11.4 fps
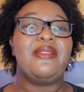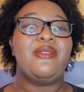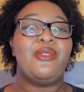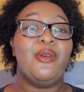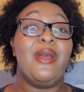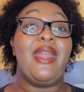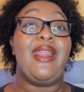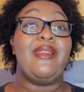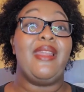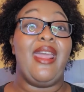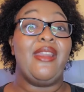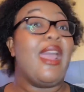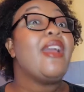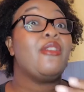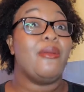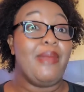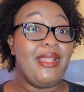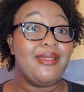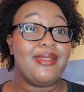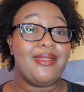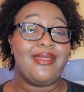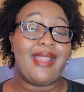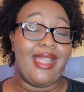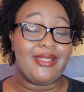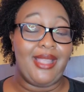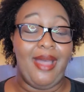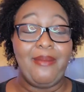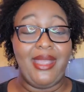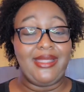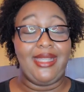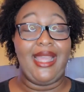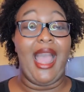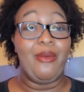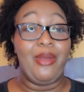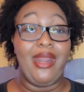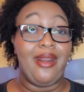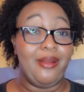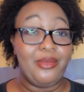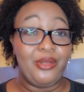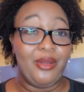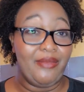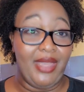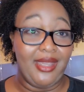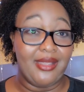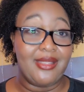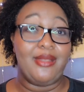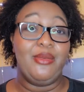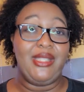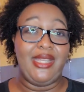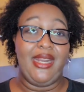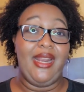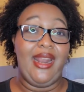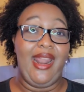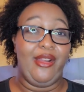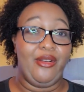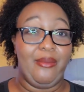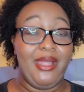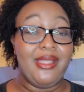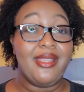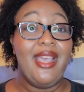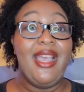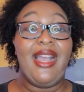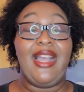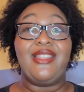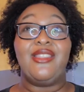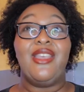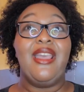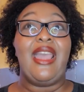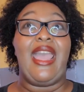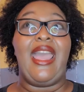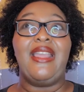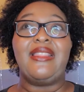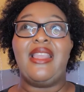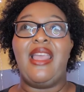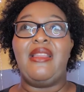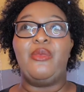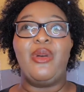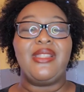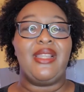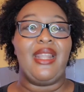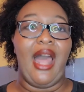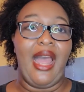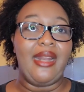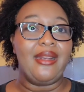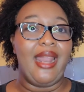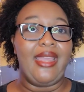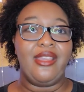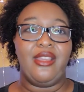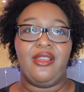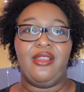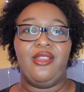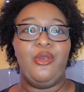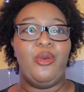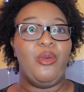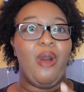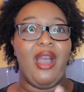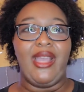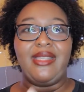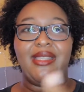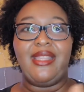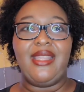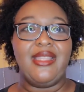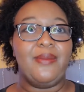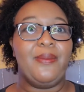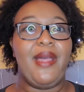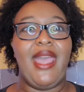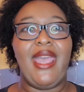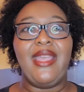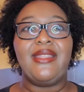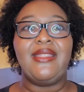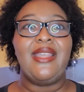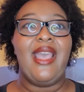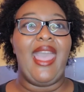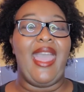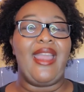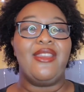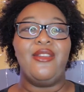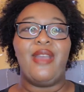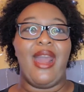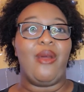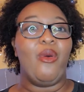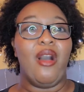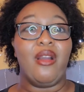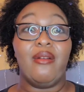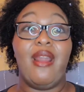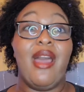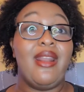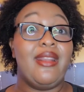do it in increments. That's basically how we ended up doing Vegas. We did it in increments, because it was a lot. Like, you would walk into this place, and you gotta walk around, and